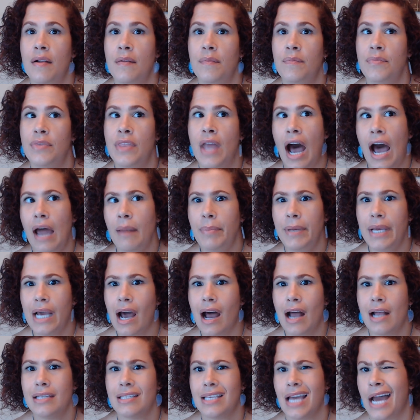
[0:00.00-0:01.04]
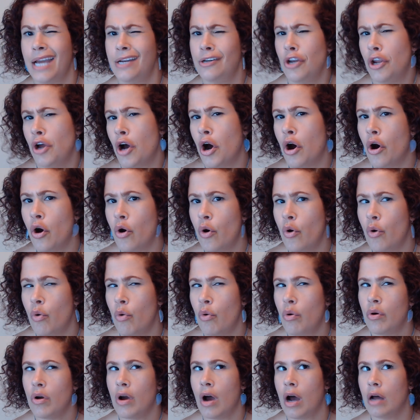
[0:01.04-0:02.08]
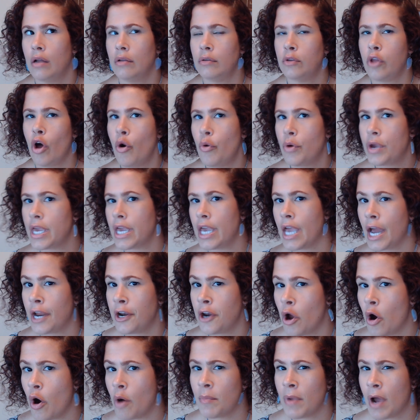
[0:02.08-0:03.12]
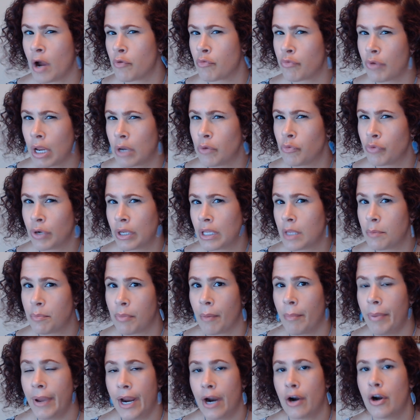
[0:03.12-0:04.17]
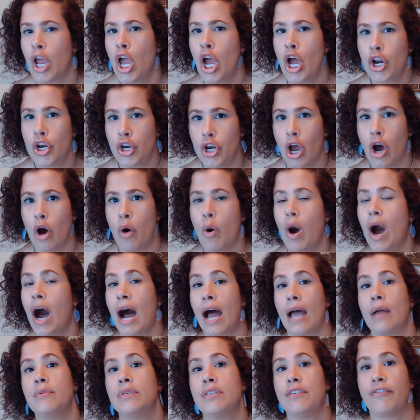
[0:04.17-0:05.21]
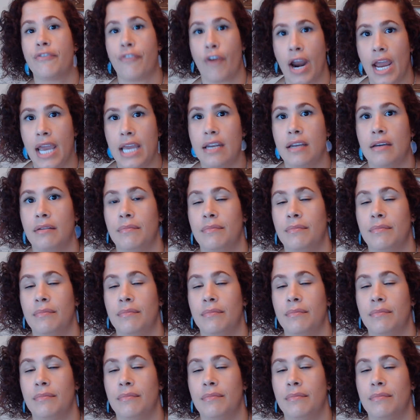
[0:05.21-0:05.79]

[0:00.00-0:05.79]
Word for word: not because i know low key i know i'm not re- really prepared no i was afraid